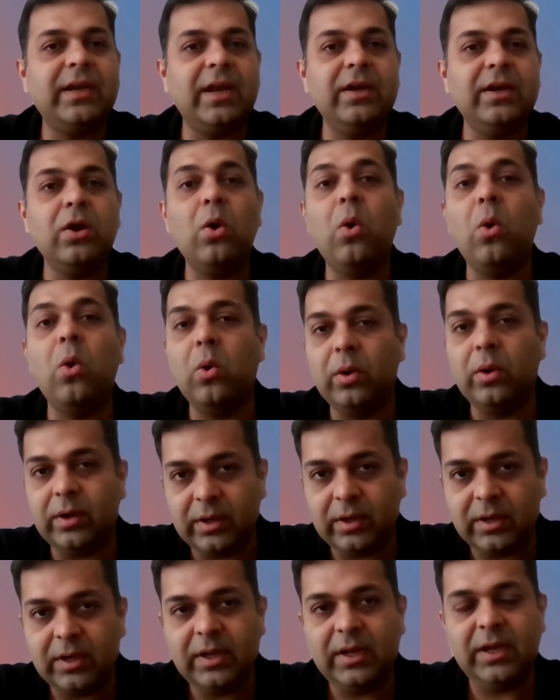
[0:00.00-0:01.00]
and
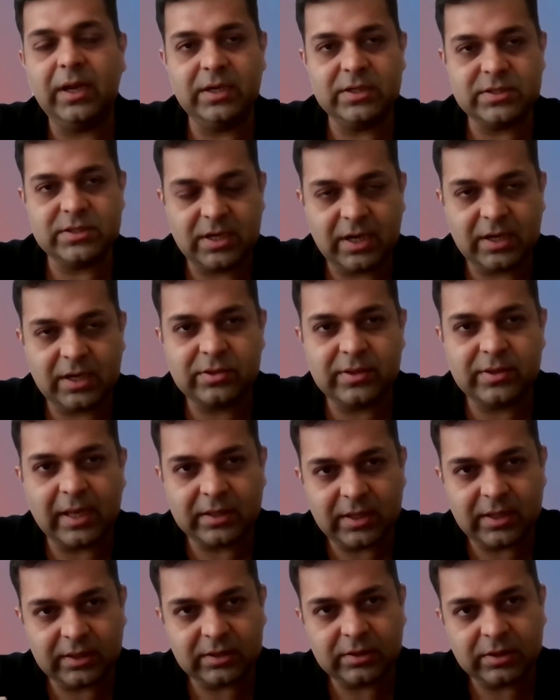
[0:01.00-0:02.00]
own internet. So
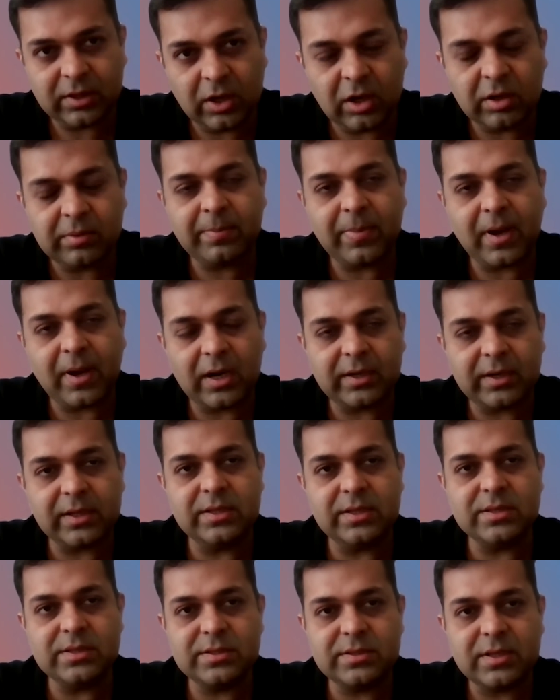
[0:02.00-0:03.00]
that the third part
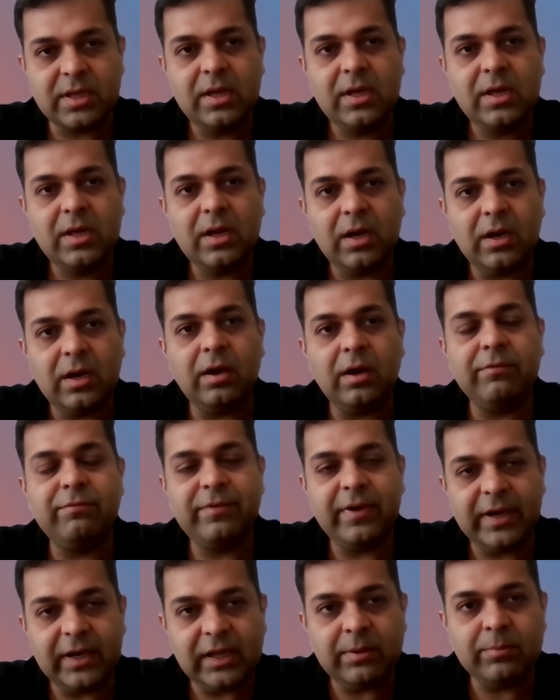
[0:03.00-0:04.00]
is a
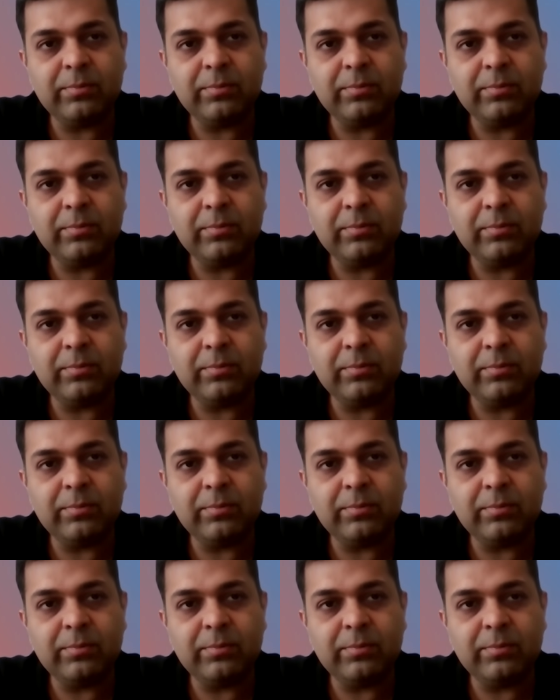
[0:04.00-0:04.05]
very